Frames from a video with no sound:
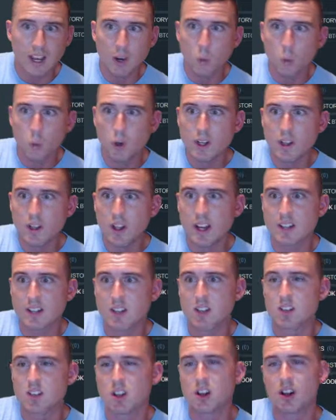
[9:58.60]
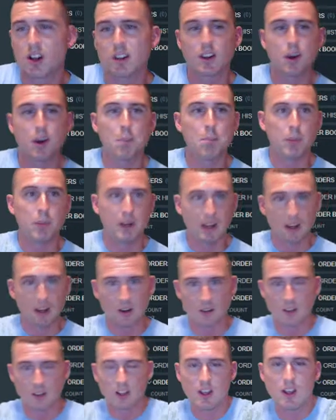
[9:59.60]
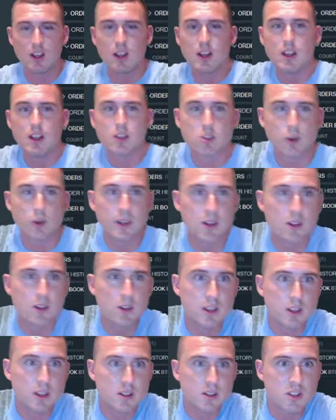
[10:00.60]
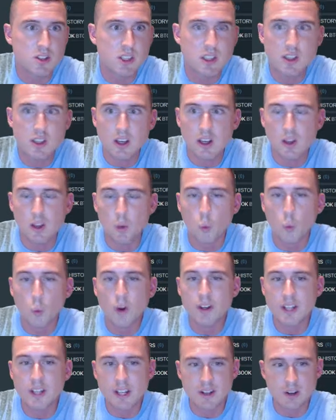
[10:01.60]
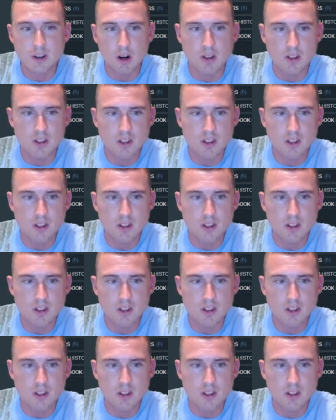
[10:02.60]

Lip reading: would like to talk about. So here is the one-day chart. This